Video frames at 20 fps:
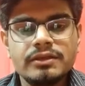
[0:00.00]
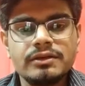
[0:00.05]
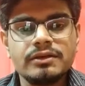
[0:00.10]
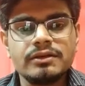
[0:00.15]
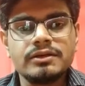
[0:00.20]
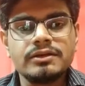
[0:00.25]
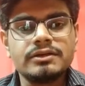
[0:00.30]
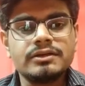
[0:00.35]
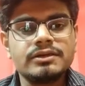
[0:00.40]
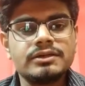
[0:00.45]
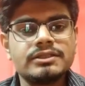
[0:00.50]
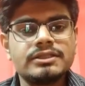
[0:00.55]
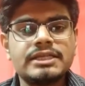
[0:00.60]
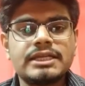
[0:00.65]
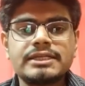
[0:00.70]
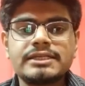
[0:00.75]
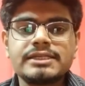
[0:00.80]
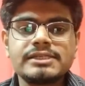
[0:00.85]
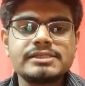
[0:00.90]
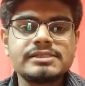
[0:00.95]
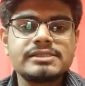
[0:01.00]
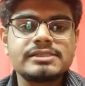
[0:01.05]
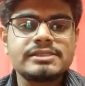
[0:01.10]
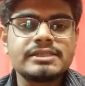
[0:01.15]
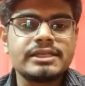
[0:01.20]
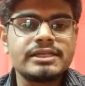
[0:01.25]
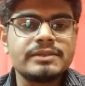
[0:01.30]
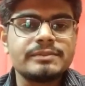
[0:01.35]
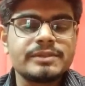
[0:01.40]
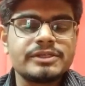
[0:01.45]
That
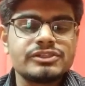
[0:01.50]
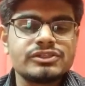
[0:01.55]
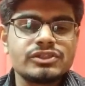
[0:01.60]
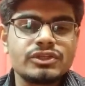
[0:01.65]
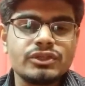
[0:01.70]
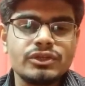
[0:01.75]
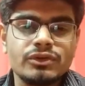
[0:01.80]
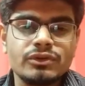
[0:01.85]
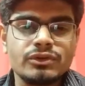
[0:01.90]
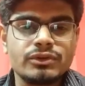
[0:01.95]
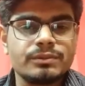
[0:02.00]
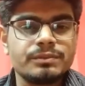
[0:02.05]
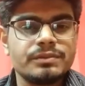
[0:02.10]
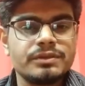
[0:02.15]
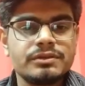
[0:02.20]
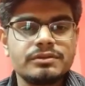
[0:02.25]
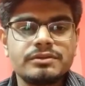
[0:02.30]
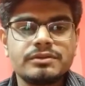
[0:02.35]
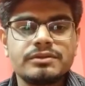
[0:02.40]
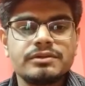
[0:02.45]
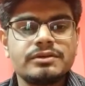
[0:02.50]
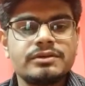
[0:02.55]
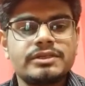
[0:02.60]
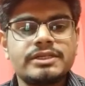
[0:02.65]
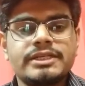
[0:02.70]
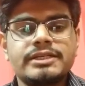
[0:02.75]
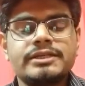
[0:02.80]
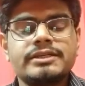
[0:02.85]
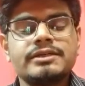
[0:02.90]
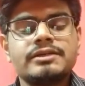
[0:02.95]
depends on your group,
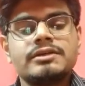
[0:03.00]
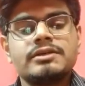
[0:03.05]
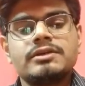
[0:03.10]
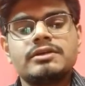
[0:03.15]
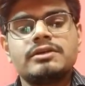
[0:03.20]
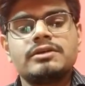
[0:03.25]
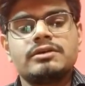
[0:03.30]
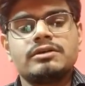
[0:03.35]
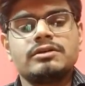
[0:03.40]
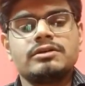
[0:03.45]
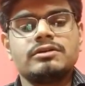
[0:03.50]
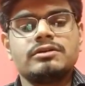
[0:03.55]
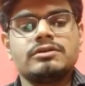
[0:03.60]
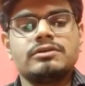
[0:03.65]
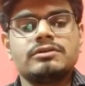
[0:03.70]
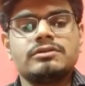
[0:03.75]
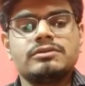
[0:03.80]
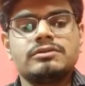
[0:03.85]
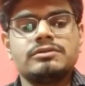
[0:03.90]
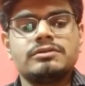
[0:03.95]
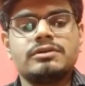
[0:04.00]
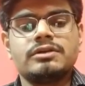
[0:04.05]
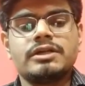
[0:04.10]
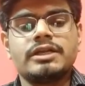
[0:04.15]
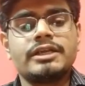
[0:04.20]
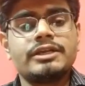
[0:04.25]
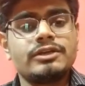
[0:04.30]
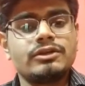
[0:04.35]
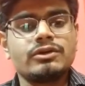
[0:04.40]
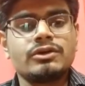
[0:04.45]
right?
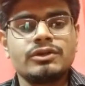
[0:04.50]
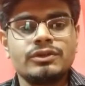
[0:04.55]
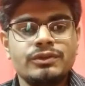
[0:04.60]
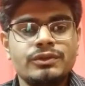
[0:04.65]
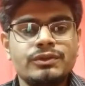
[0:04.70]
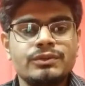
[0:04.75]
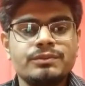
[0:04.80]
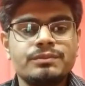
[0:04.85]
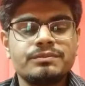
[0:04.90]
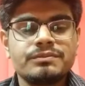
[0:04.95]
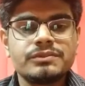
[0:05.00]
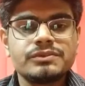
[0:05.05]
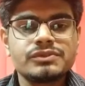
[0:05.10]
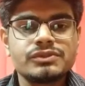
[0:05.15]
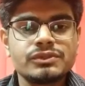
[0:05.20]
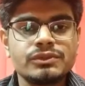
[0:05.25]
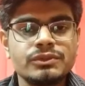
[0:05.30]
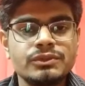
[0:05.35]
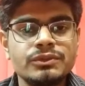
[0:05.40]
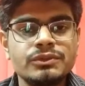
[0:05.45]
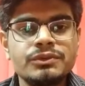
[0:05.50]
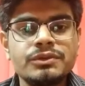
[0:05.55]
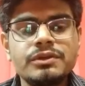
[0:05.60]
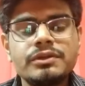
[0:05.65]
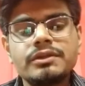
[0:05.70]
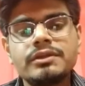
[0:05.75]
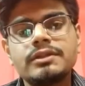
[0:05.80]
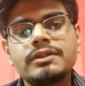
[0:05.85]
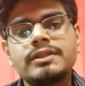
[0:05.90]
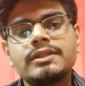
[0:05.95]
And on you. So,
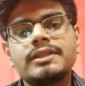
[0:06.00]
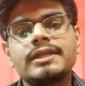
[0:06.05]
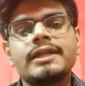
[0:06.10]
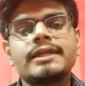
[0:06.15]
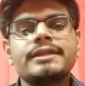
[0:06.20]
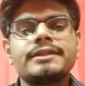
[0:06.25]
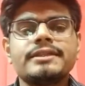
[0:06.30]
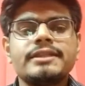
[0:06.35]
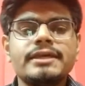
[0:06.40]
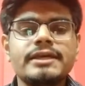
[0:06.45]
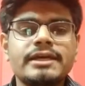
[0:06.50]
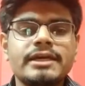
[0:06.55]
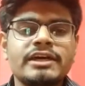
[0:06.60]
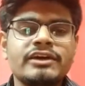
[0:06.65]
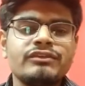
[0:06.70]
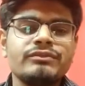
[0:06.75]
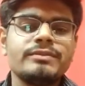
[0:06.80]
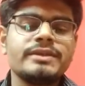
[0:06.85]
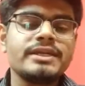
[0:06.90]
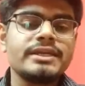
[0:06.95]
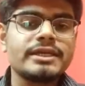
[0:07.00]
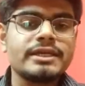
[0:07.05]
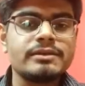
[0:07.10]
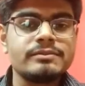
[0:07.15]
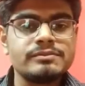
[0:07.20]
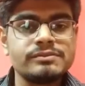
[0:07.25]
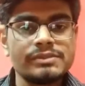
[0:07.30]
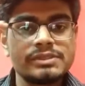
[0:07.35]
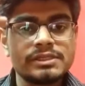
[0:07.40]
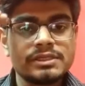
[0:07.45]
and there have been
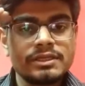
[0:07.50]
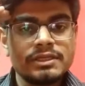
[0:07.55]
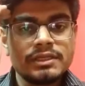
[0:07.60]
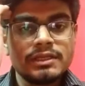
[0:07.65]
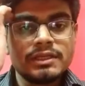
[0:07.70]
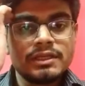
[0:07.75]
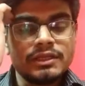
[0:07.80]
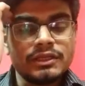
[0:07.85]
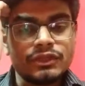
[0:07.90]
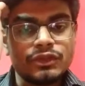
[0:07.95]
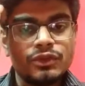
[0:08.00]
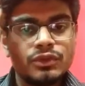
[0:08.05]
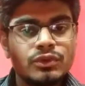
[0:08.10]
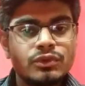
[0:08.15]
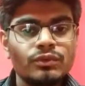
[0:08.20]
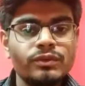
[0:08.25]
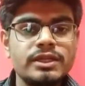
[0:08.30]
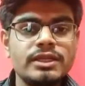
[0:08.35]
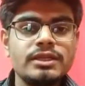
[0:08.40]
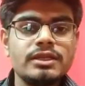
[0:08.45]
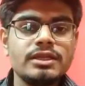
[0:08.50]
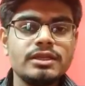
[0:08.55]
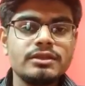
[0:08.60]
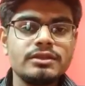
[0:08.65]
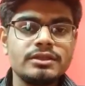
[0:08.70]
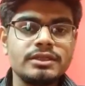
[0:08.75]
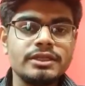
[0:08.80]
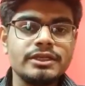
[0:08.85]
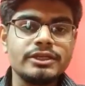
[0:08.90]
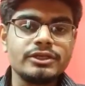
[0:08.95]
times you will
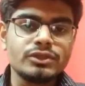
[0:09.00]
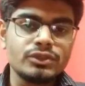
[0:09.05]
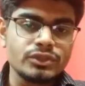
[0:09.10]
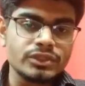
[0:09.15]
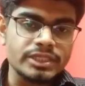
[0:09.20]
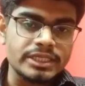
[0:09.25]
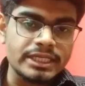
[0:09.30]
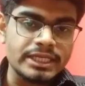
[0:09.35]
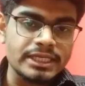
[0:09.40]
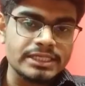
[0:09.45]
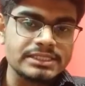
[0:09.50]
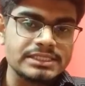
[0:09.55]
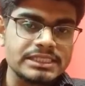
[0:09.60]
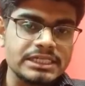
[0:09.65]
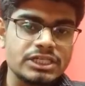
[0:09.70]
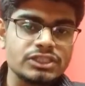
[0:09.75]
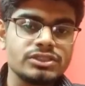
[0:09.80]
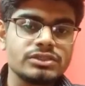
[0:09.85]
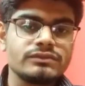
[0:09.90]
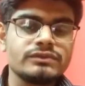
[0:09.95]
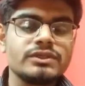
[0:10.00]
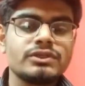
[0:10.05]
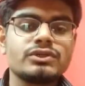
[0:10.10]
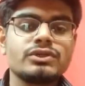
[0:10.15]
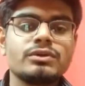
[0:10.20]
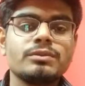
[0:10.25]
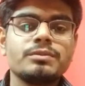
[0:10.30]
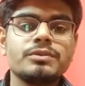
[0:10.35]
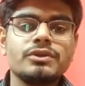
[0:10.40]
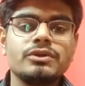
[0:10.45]
need to take charge of the
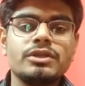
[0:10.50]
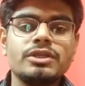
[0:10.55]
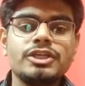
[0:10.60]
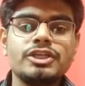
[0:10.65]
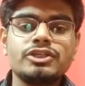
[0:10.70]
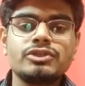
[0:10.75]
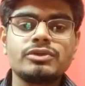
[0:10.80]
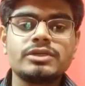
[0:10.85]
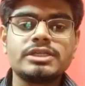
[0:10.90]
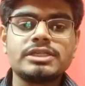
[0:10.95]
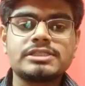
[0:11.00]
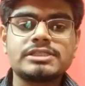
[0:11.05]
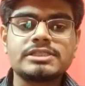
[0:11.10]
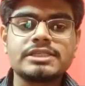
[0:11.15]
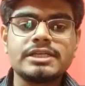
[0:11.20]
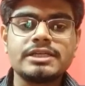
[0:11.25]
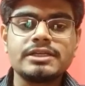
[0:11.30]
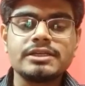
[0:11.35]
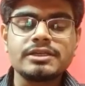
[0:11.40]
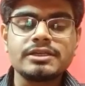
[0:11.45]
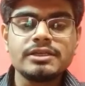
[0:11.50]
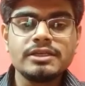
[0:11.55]
group. You will need to understand